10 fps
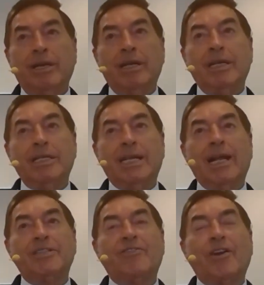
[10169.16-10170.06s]
and he
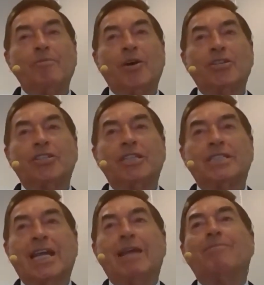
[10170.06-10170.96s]
tells very much the
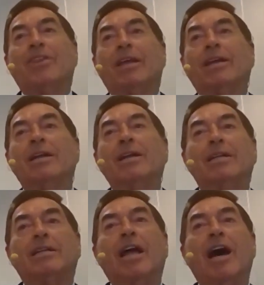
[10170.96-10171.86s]
same thing
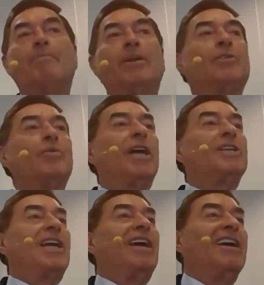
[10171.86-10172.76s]
that happened to
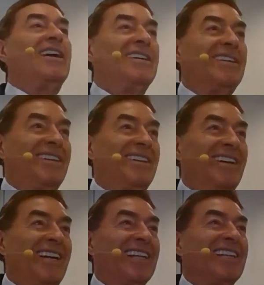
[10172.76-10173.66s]
Isaiah
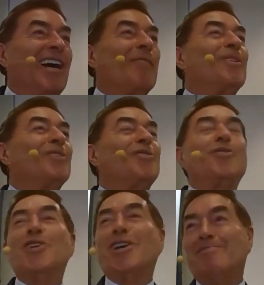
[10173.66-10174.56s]
and that happened to
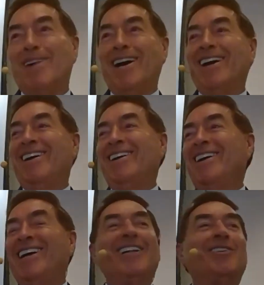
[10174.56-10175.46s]
Jeremiah
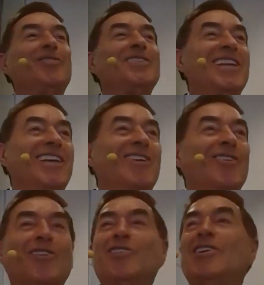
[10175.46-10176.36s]
and to
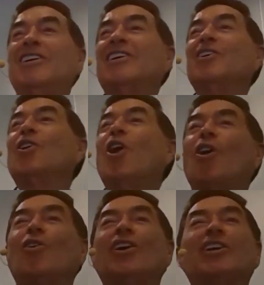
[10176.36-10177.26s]
Ezekiel.
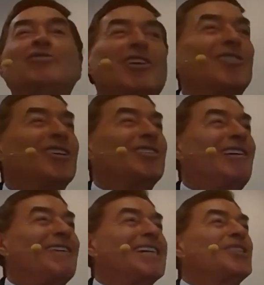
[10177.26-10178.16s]
Go and you're going to
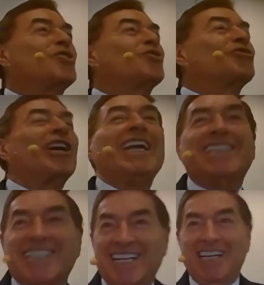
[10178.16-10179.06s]
have a
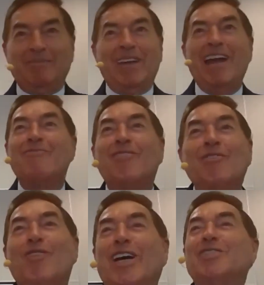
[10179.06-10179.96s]
great time.
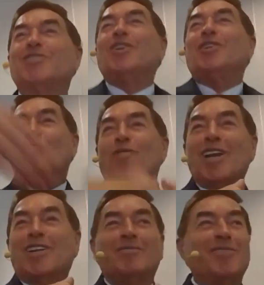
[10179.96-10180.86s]
Everyone is going to
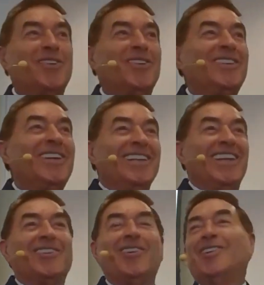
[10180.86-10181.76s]
welcome you.
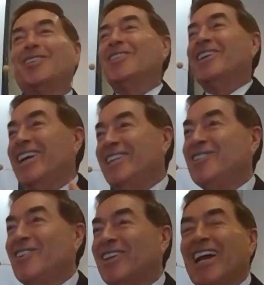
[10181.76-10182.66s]
They're going to kiss
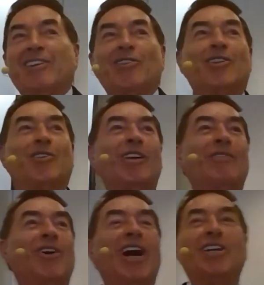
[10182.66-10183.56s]
you. They are going to give
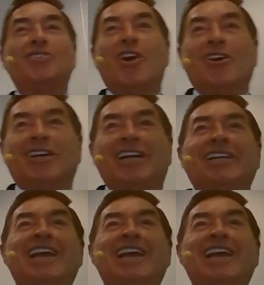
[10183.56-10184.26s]
you hot chocolate,